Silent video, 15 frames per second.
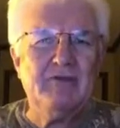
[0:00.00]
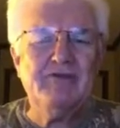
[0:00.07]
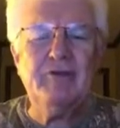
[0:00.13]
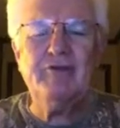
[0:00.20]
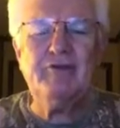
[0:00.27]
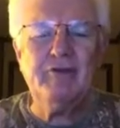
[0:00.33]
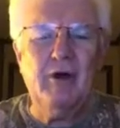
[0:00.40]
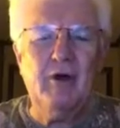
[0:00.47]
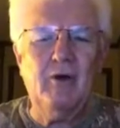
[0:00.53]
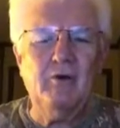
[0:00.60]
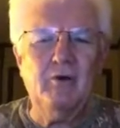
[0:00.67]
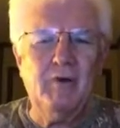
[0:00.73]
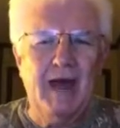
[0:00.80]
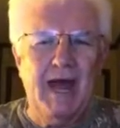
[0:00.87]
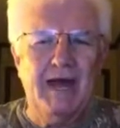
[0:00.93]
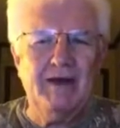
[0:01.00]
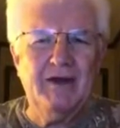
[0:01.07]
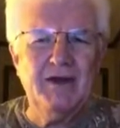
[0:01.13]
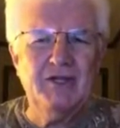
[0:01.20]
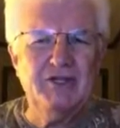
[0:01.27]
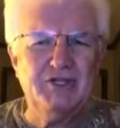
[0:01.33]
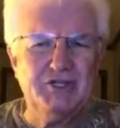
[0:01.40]
as the
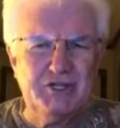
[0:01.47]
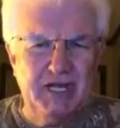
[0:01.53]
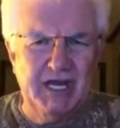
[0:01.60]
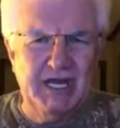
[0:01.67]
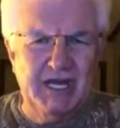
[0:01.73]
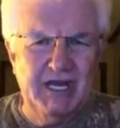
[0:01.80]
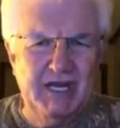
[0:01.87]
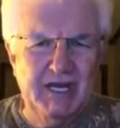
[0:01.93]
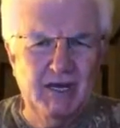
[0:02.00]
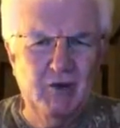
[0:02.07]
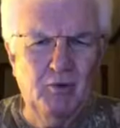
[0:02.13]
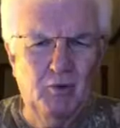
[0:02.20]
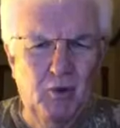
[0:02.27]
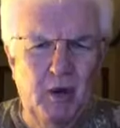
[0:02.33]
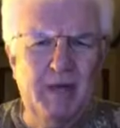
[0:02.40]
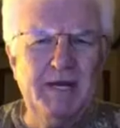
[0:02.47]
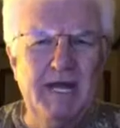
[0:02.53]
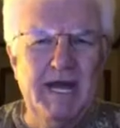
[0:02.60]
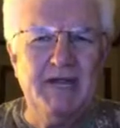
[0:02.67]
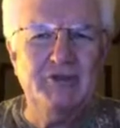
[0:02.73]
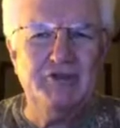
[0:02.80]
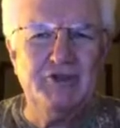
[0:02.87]
songwriter said, one
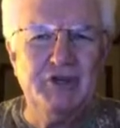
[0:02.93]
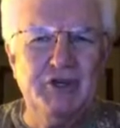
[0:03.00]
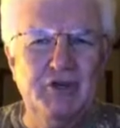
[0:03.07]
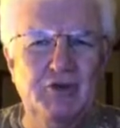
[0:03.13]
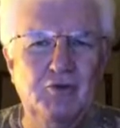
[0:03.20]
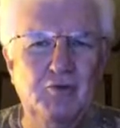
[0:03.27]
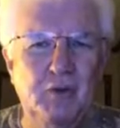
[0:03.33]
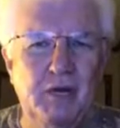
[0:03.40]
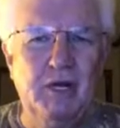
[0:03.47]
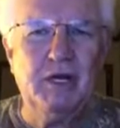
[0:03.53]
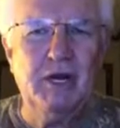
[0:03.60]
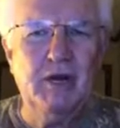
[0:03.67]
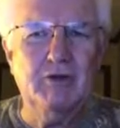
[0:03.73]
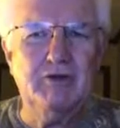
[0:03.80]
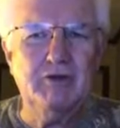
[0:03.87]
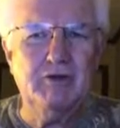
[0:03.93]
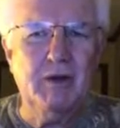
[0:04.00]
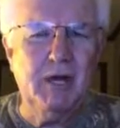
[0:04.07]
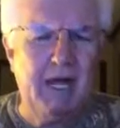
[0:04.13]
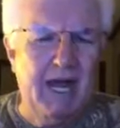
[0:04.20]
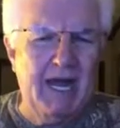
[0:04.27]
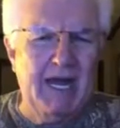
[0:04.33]
day soon we'll go
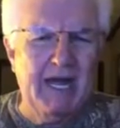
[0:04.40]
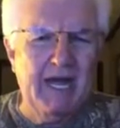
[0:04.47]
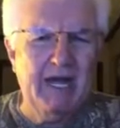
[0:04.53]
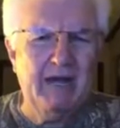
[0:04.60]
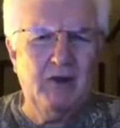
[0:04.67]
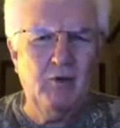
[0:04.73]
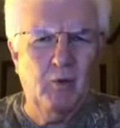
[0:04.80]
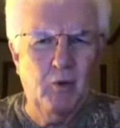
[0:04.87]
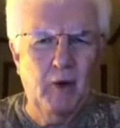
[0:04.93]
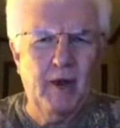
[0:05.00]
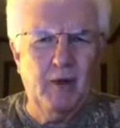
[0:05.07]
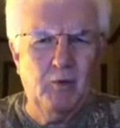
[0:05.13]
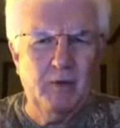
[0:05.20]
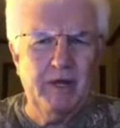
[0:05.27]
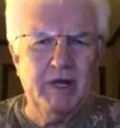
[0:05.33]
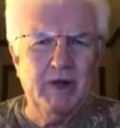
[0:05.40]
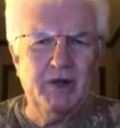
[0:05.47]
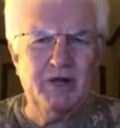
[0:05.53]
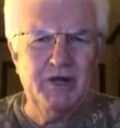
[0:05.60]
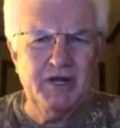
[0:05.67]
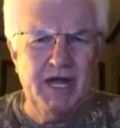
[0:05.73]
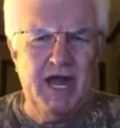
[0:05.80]
to a land where we'll
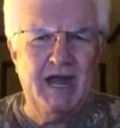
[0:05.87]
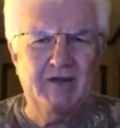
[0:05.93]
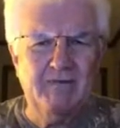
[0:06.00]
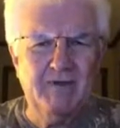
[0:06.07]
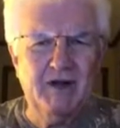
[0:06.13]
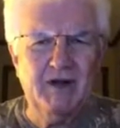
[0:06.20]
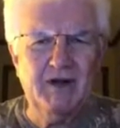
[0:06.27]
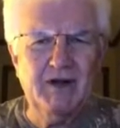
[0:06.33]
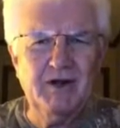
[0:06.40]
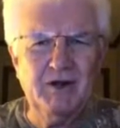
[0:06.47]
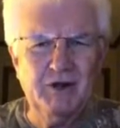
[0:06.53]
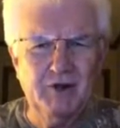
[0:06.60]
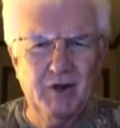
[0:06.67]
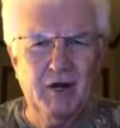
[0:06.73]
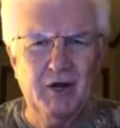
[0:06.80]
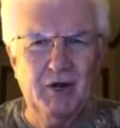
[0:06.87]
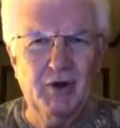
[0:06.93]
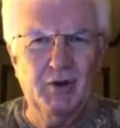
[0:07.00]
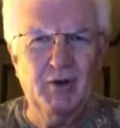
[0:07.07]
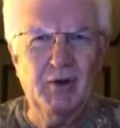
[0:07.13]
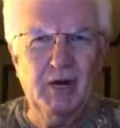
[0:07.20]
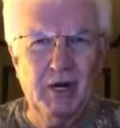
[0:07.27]
never
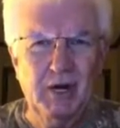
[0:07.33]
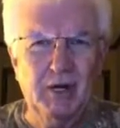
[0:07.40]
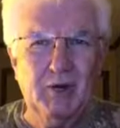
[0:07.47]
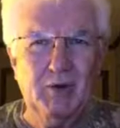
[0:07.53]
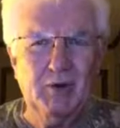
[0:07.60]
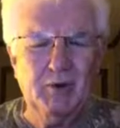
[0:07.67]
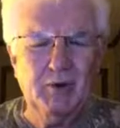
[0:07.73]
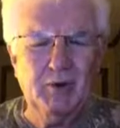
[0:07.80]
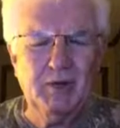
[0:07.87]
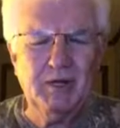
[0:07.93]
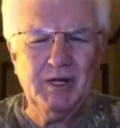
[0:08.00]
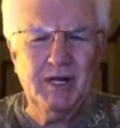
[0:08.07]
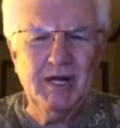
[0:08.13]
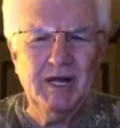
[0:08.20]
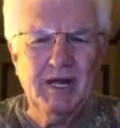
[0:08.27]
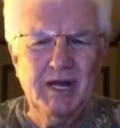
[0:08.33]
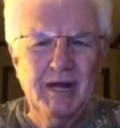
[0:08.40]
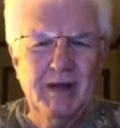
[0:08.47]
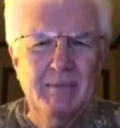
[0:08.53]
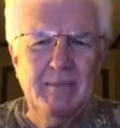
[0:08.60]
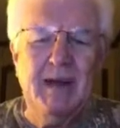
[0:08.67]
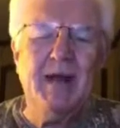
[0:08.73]
grow old.
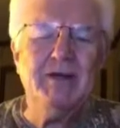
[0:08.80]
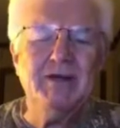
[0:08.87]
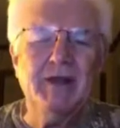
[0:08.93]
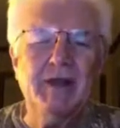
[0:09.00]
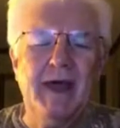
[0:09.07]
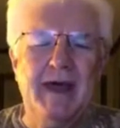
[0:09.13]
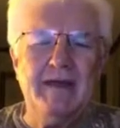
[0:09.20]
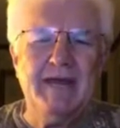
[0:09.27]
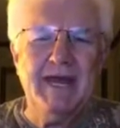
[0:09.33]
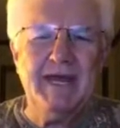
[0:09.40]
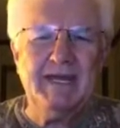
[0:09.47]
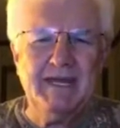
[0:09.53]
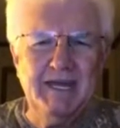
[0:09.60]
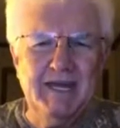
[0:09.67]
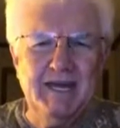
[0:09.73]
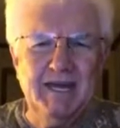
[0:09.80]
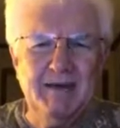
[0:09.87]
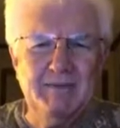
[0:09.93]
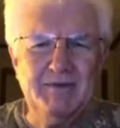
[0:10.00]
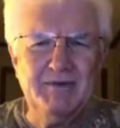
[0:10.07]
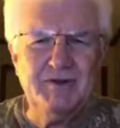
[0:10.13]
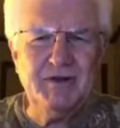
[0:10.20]
But until that day
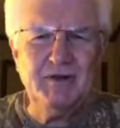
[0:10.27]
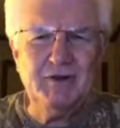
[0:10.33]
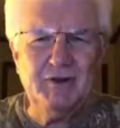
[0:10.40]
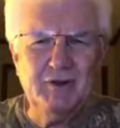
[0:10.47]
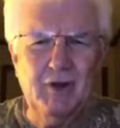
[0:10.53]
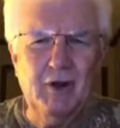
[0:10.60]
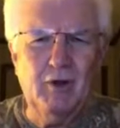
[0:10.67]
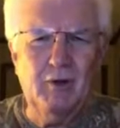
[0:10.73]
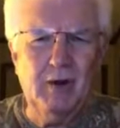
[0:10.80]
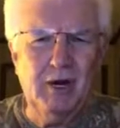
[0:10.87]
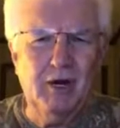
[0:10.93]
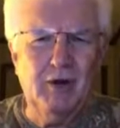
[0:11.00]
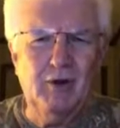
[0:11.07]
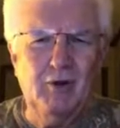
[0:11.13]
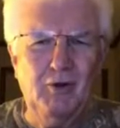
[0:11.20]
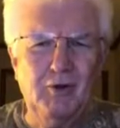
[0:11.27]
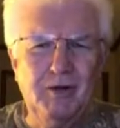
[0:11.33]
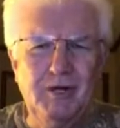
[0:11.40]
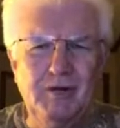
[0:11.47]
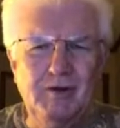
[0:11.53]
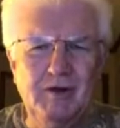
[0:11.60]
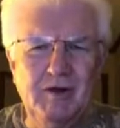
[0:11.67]
comes, grow old